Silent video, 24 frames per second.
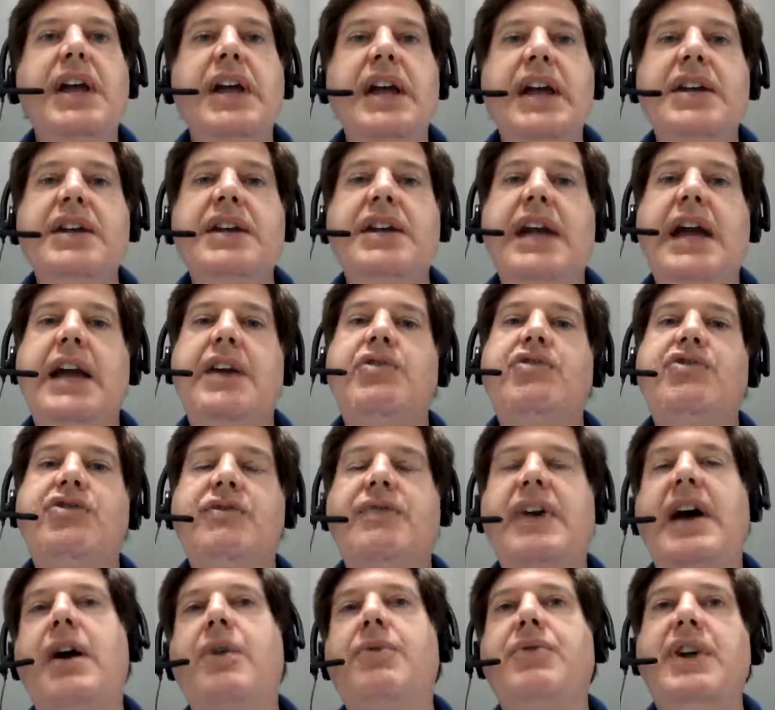indicators
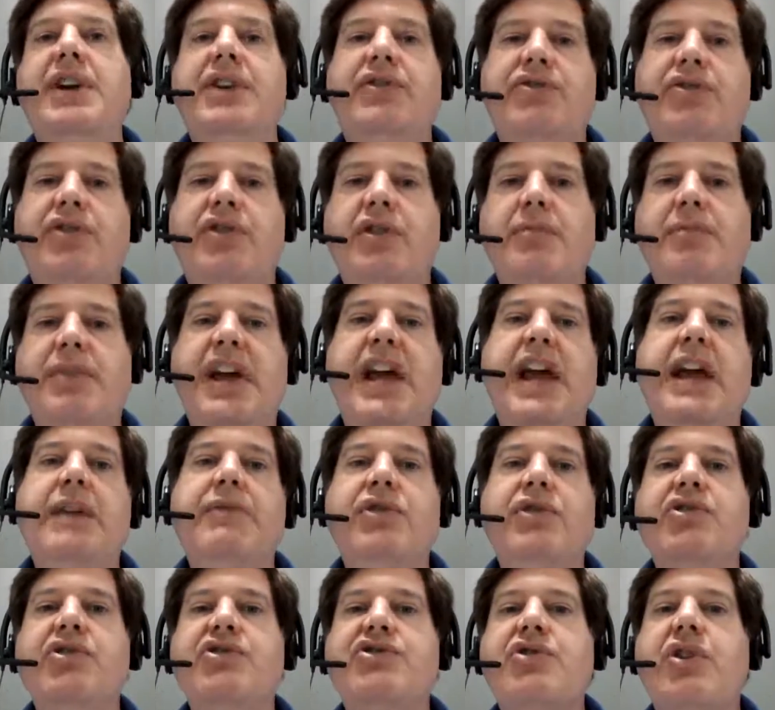of how things are going to behave.
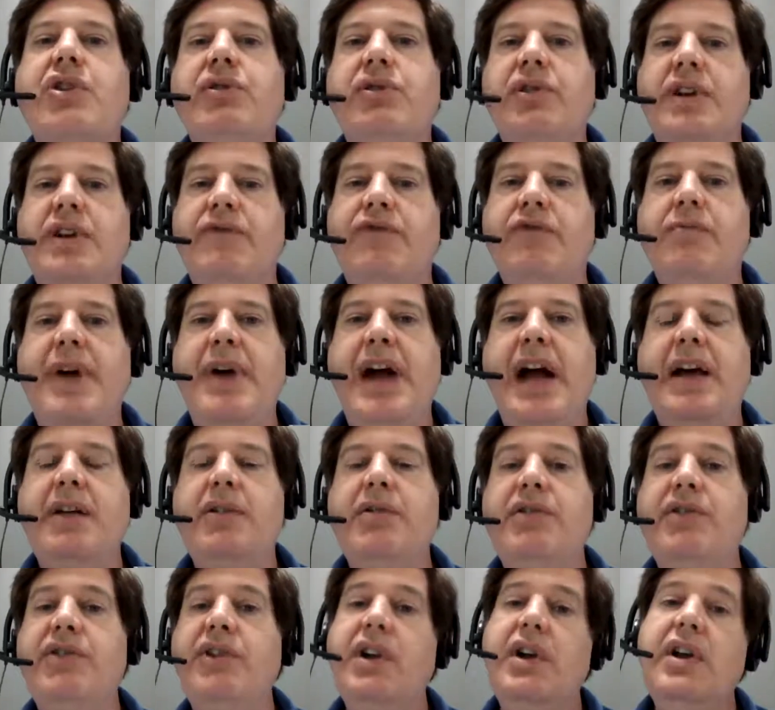You can start looking for
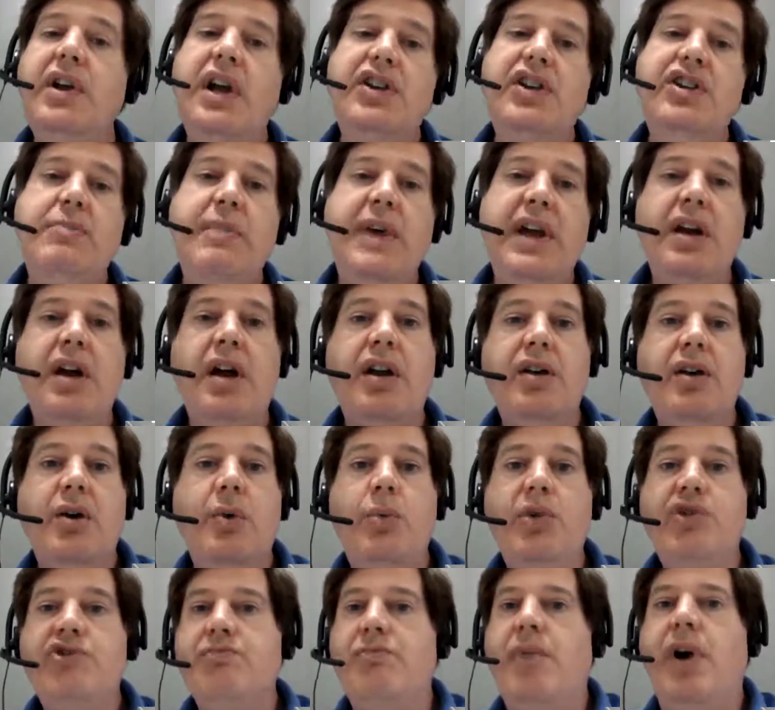patterns, and you may not know
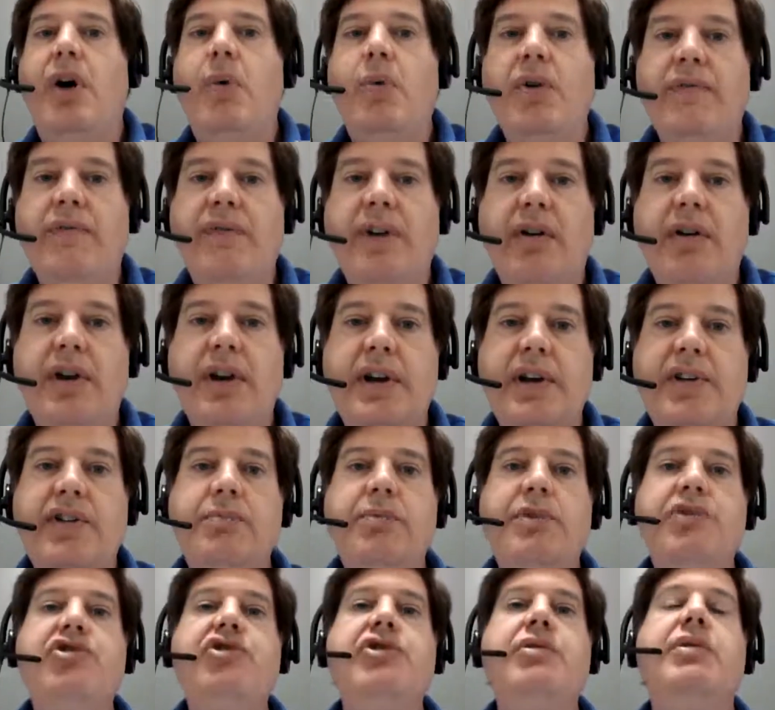which malware variant is,
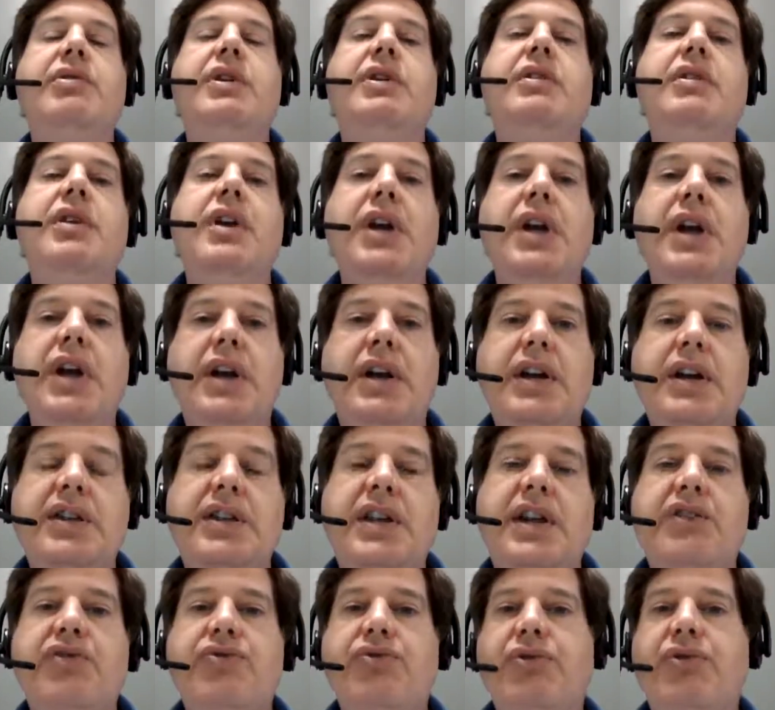but you can
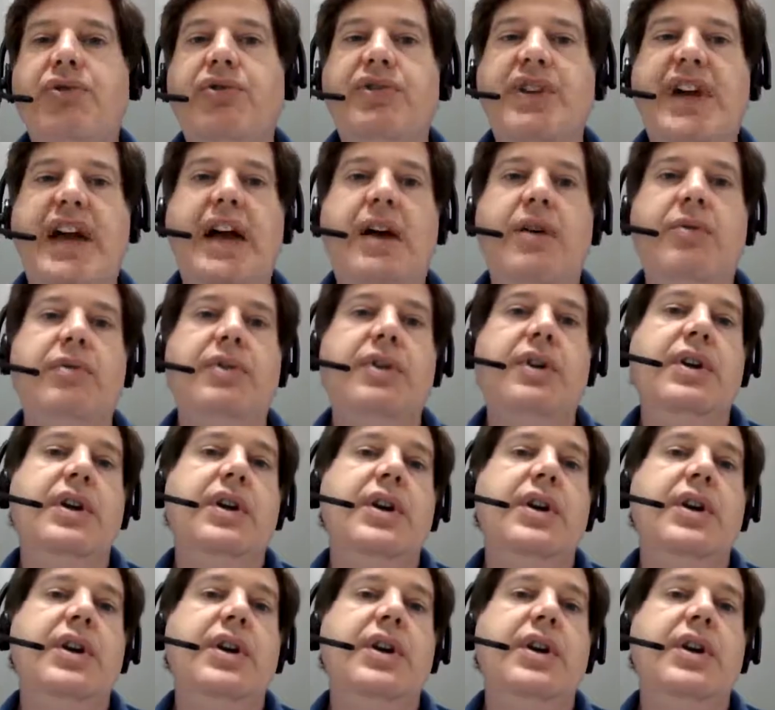then drill down.